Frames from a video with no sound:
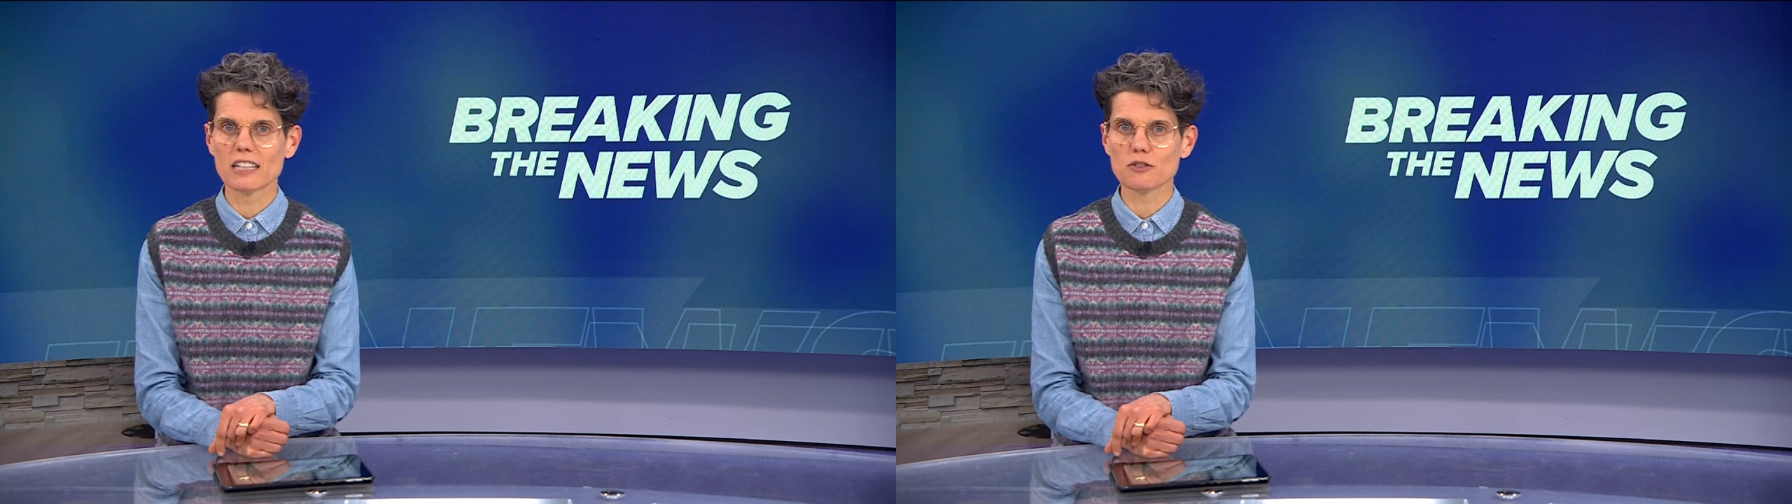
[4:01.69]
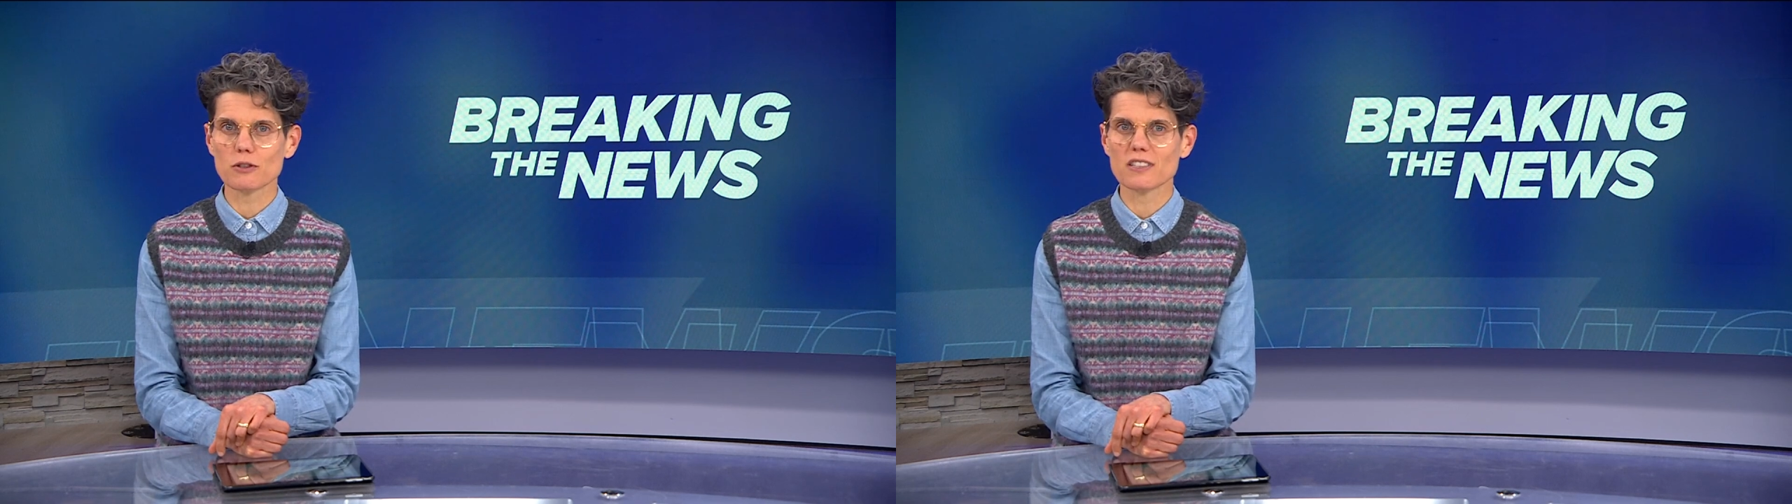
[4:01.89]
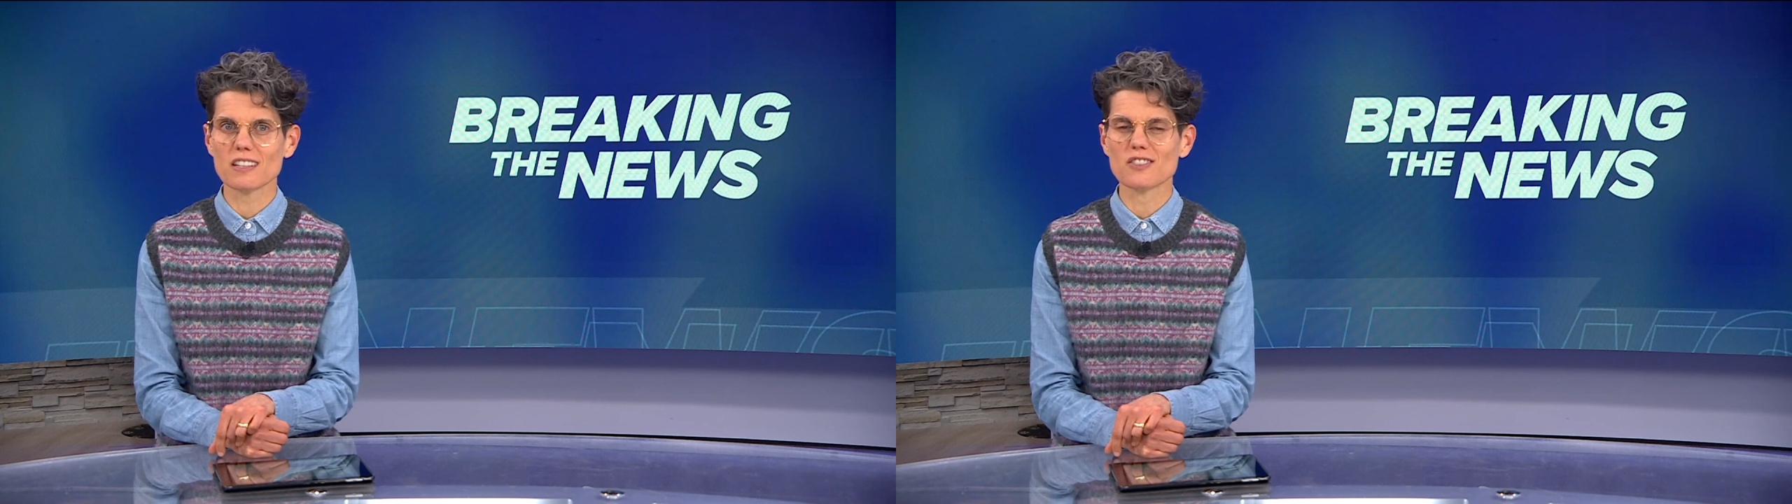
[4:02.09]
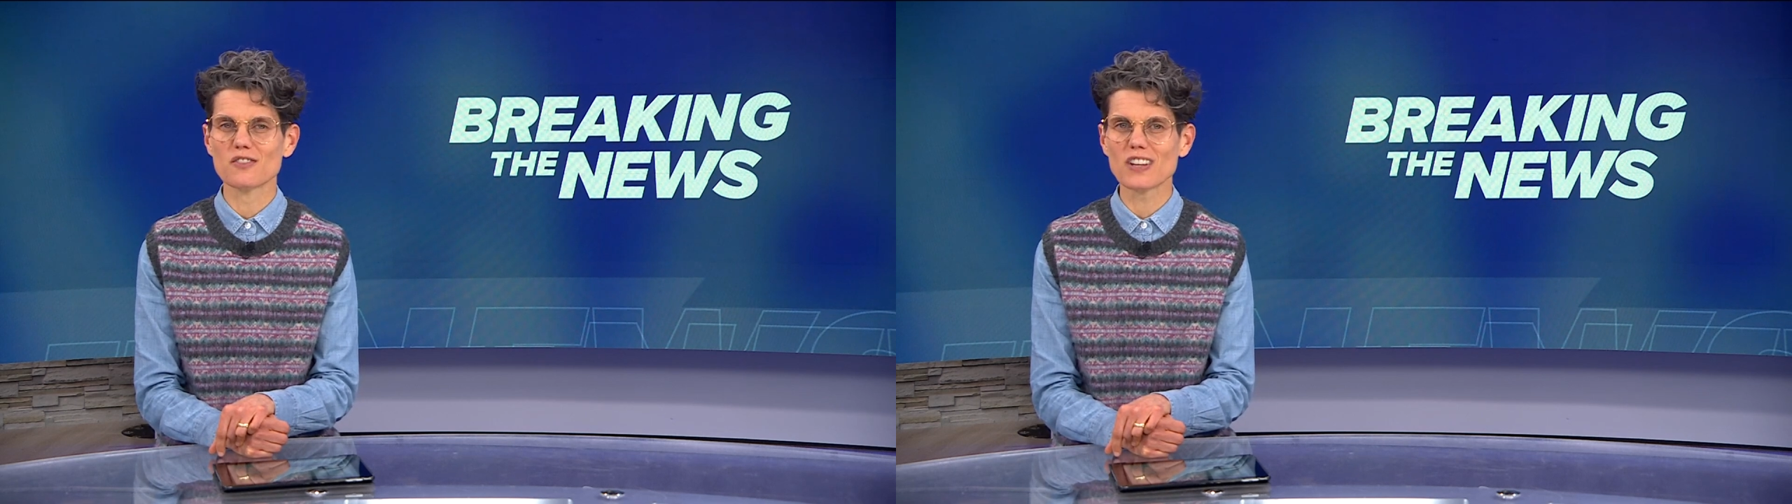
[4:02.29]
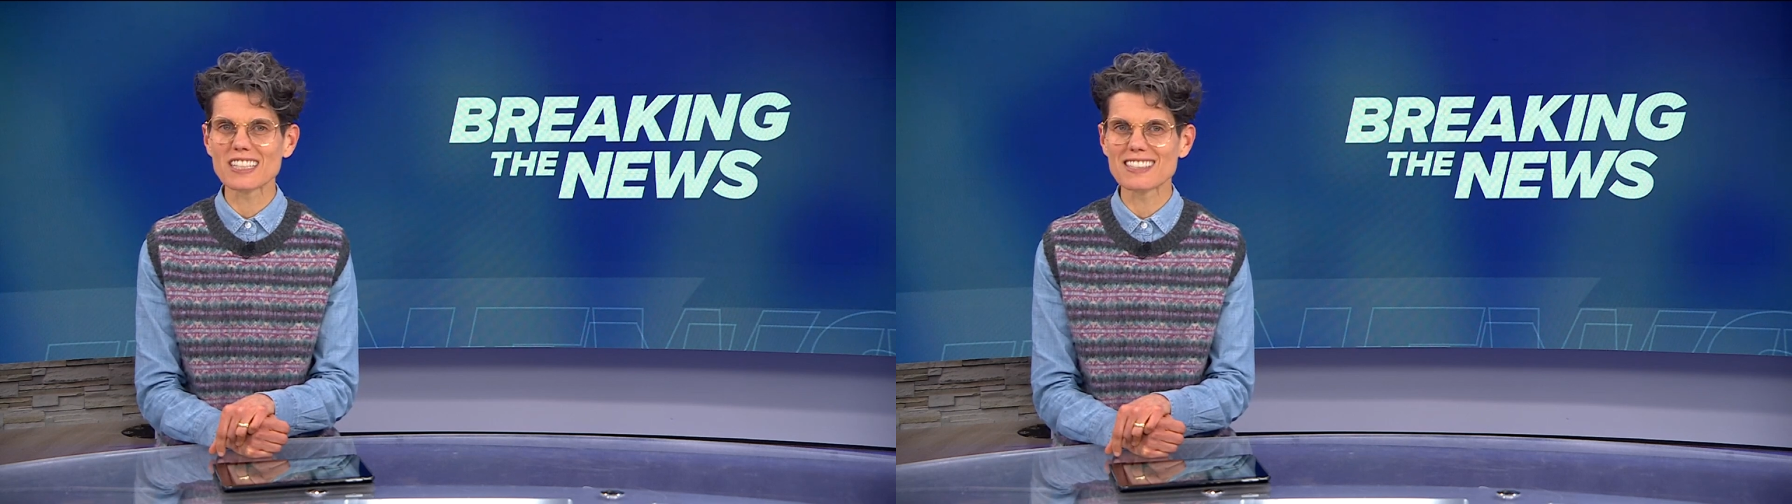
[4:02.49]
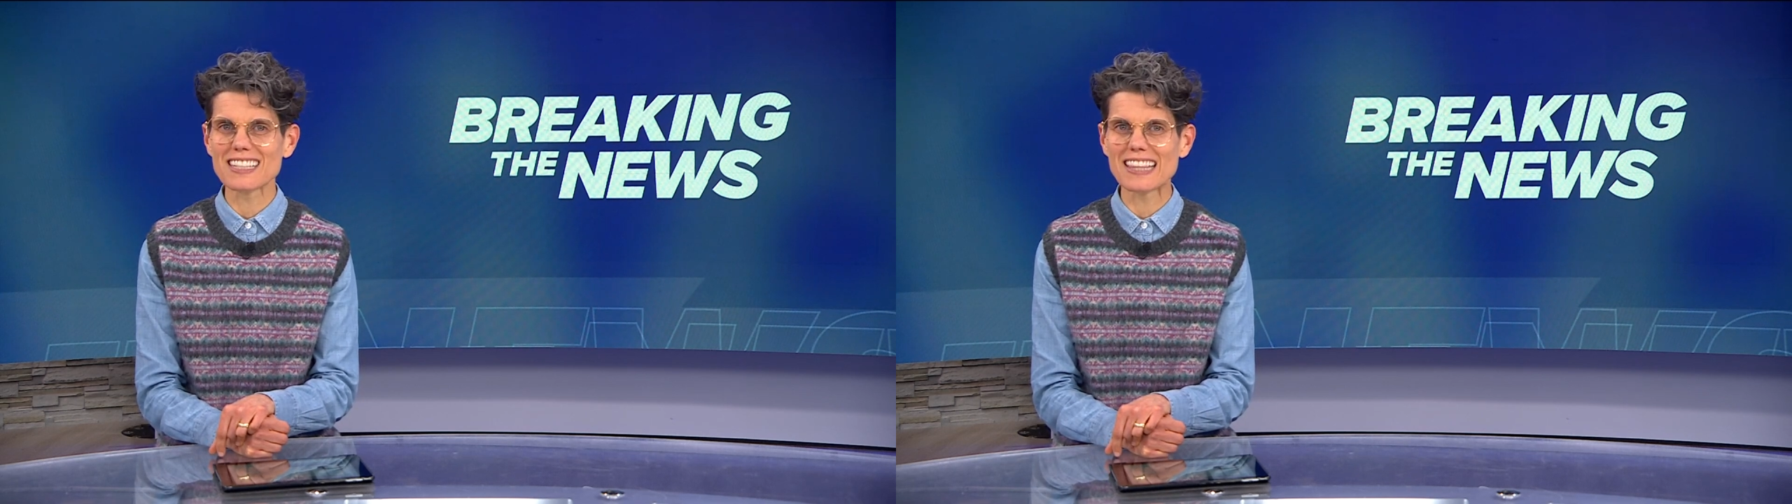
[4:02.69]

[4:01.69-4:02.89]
History says fixing